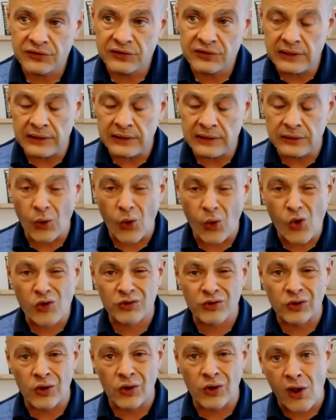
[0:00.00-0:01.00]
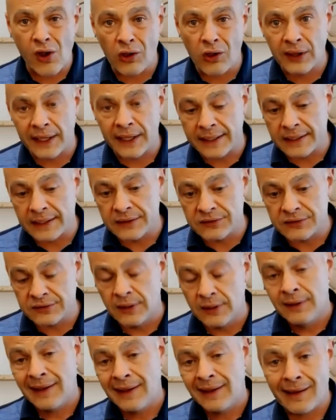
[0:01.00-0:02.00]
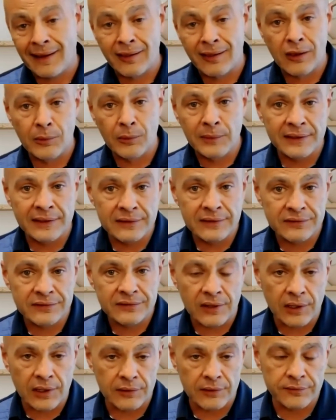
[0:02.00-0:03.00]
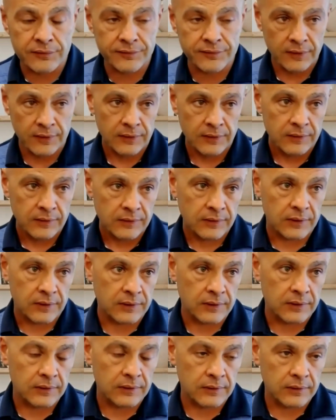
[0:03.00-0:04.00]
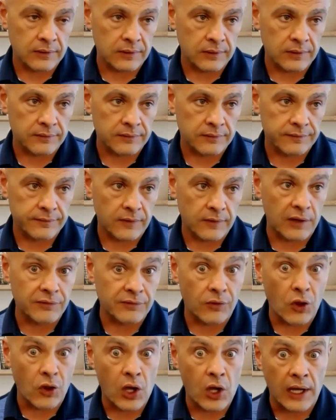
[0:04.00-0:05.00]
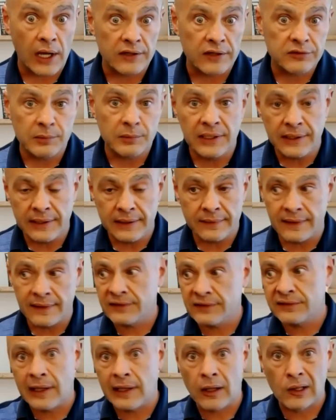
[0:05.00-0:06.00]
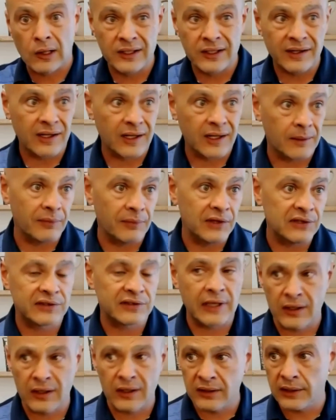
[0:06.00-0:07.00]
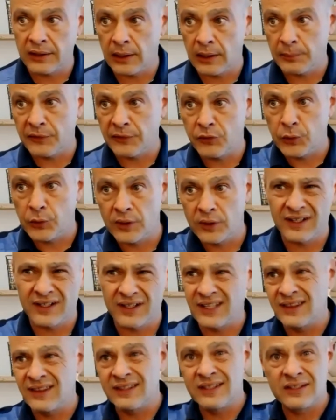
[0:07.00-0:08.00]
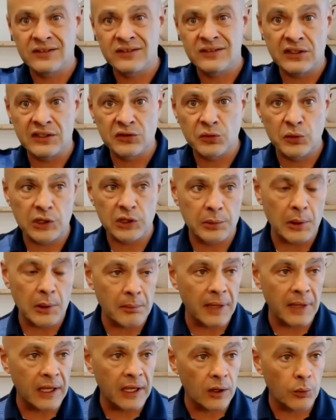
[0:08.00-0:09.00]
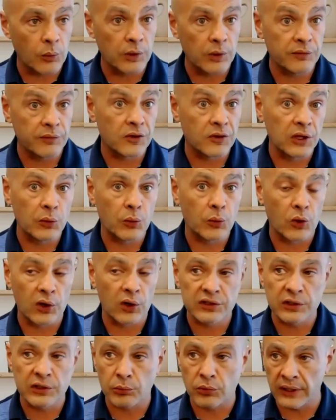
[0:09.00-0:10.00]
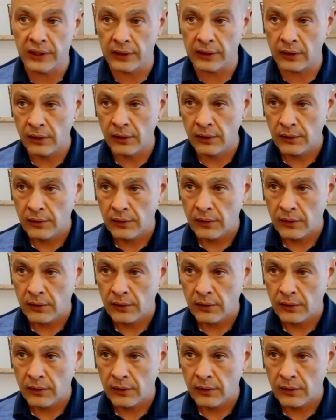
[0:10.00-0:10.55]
seen overall as elements of loss, meaning this held it up, this held it up. If we would have done this, this would have been better. We've really worked to bring